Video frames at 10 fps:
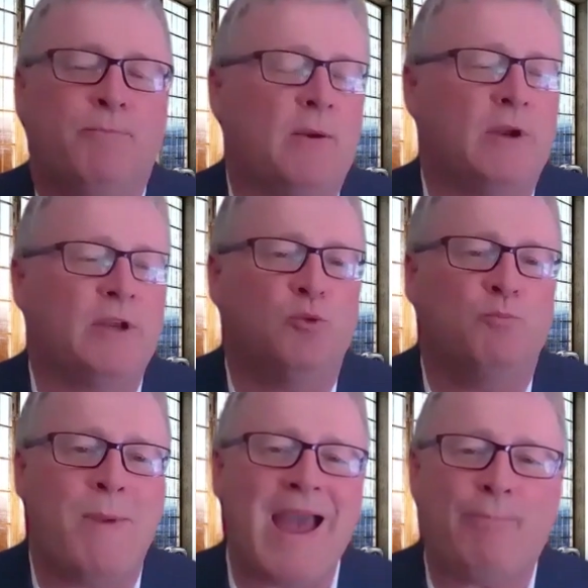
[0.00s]
And when you
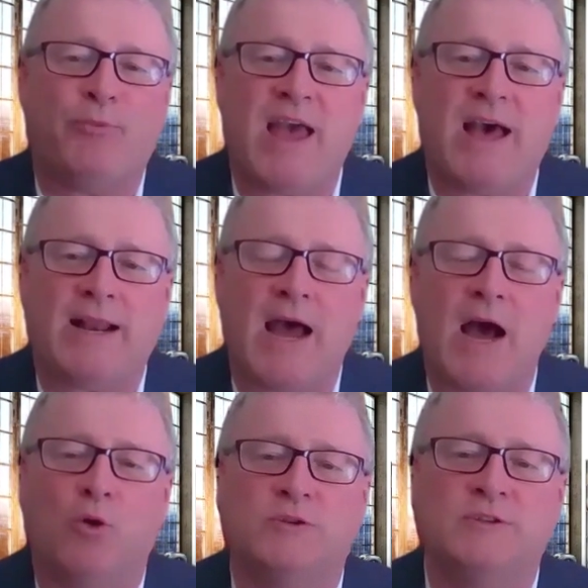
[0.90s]
map that
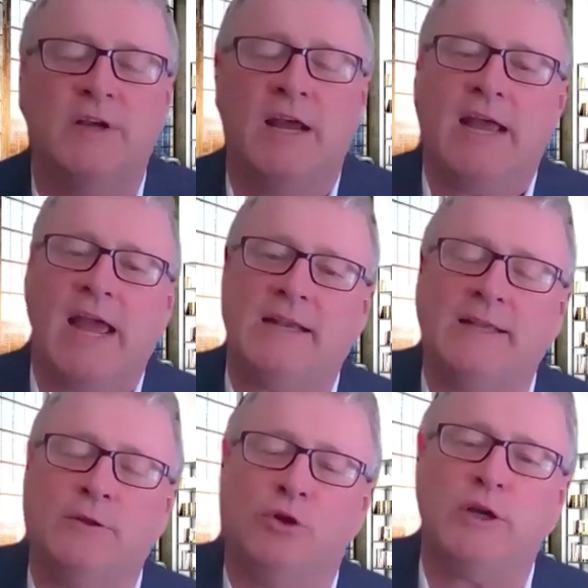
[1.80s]
out, and
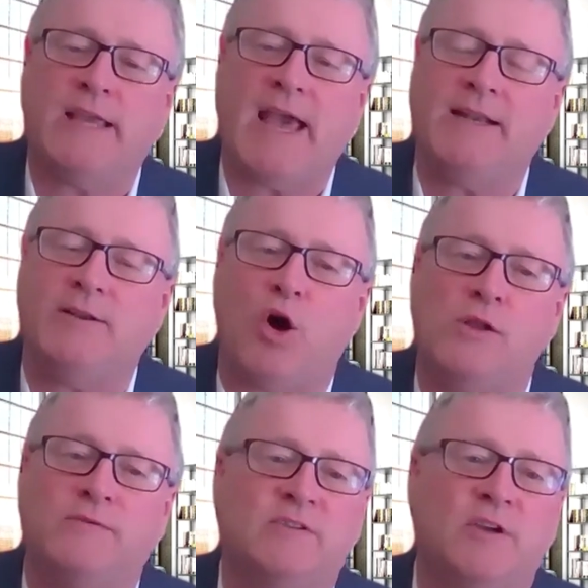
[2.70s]
can look at it, all
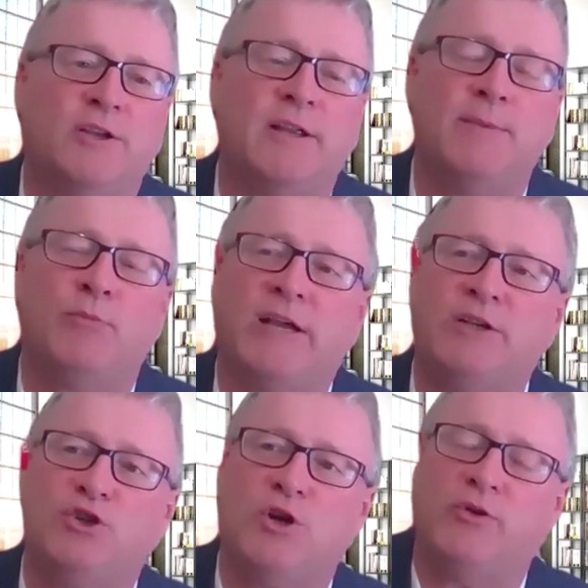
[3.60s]
of a sudden it might
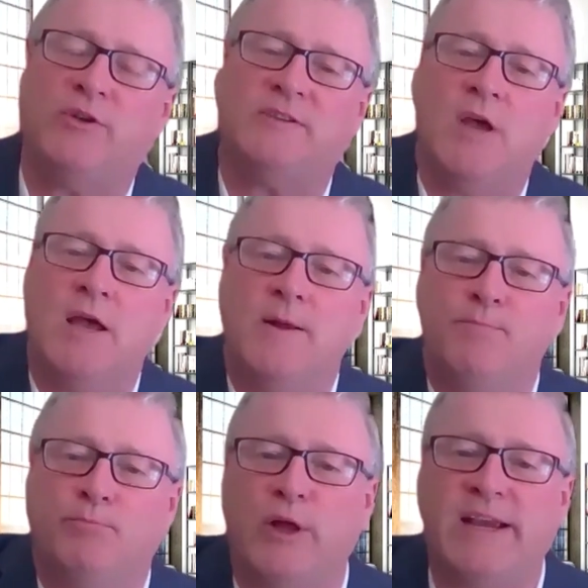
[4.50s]
show this
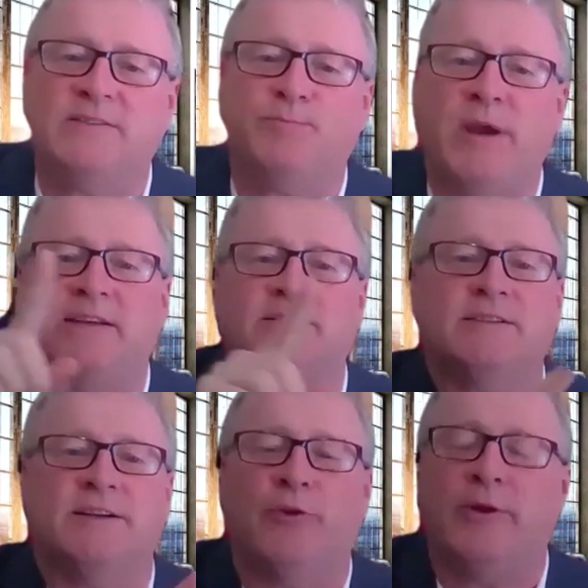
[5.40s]
blank space.
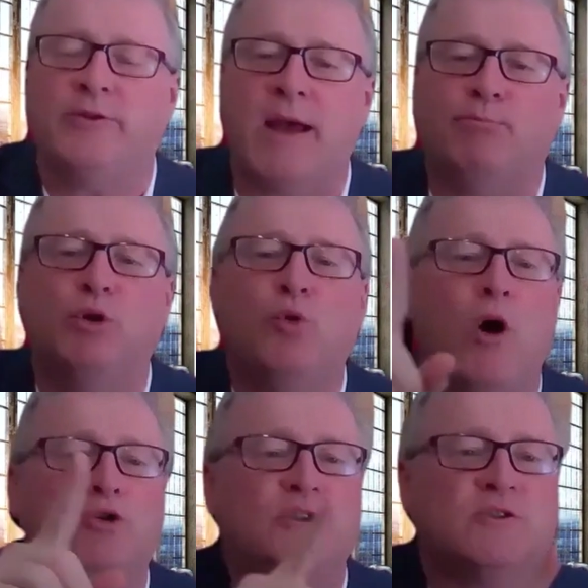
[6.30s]
You know, the, that blue
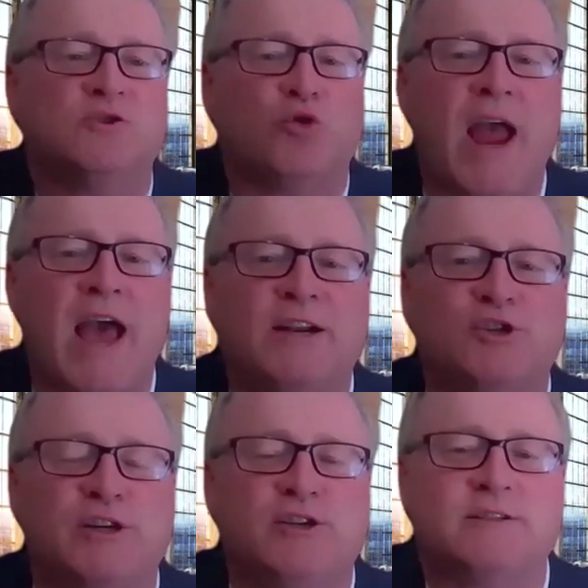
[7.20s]
ocean
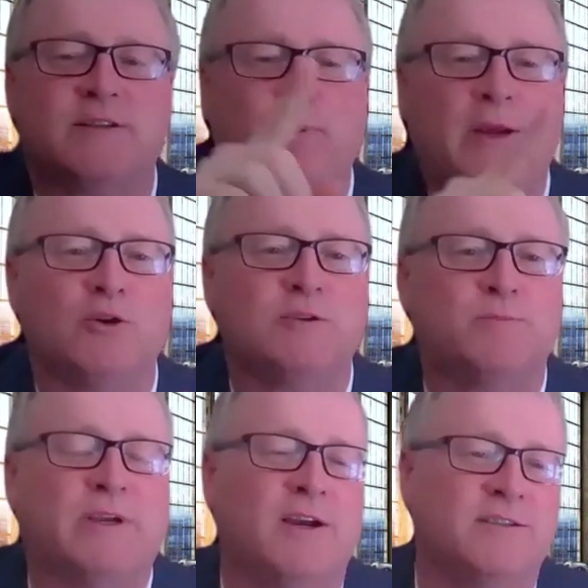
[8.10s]
strategy just appears
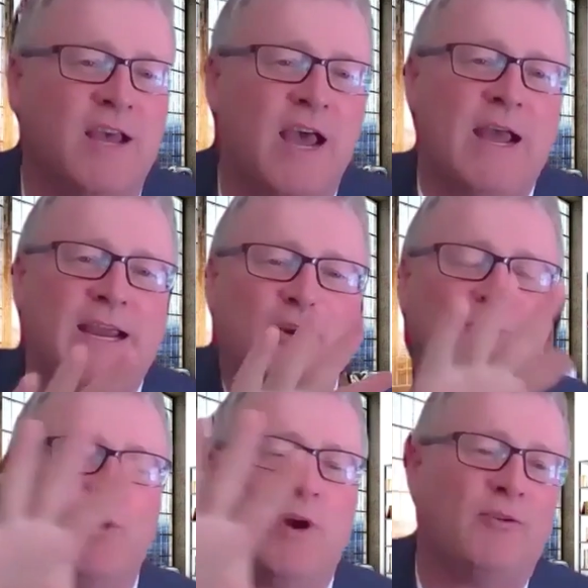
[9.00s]
because here's
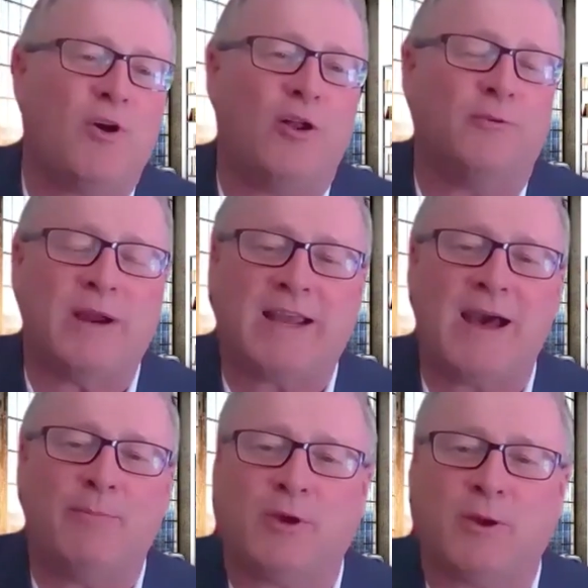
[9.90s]
where every, all my
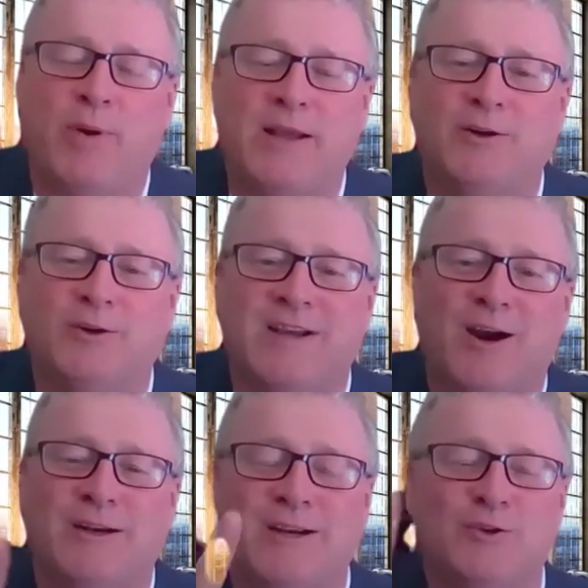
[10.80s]
competitors
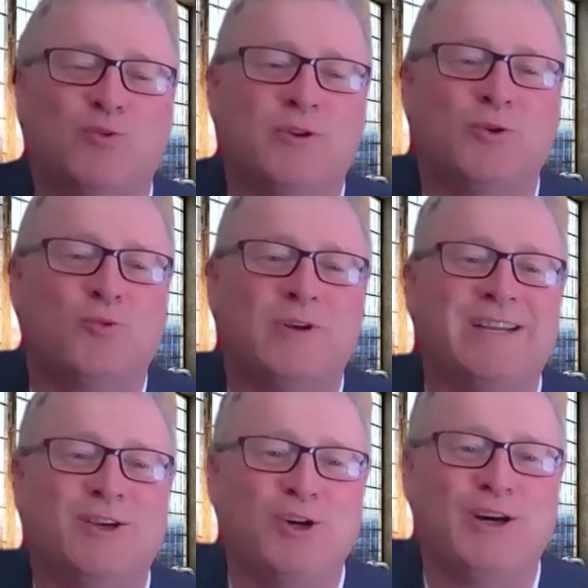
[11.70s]
are and here's where they're really
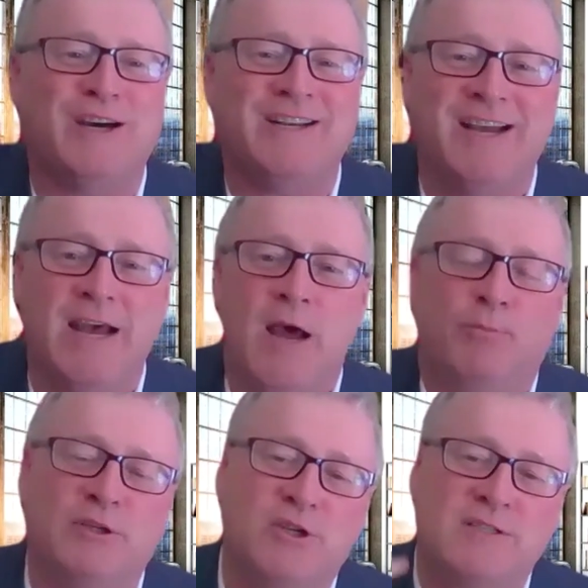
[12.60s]
good.
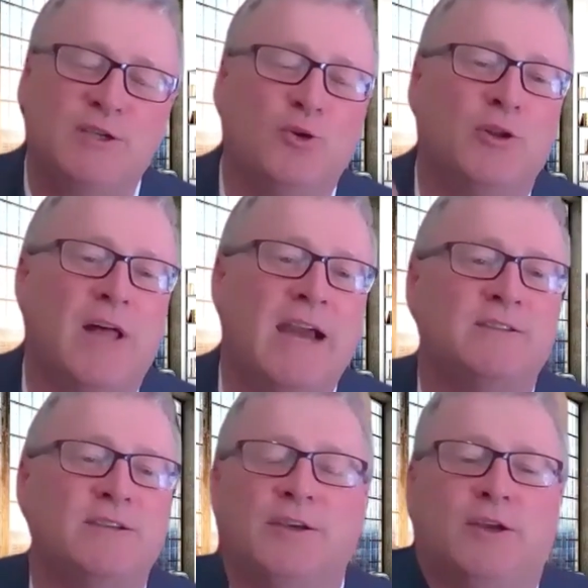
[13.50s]
But just
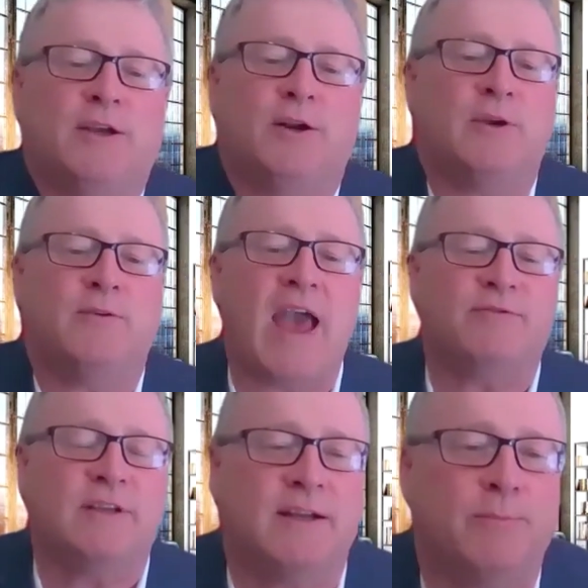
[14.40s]
utilizing, you know, you have
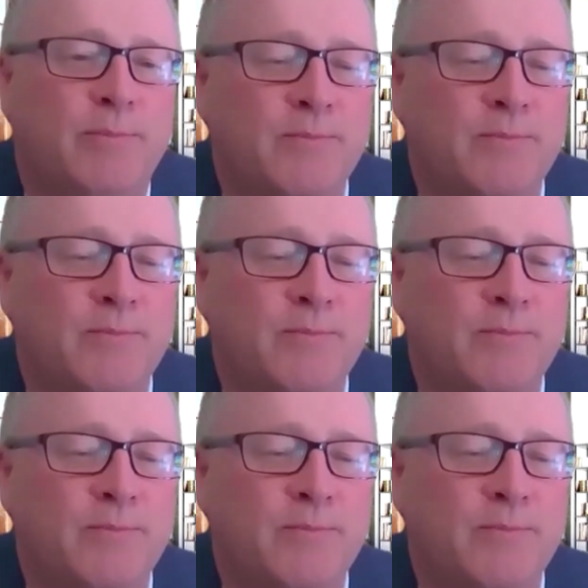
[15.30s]
to get a,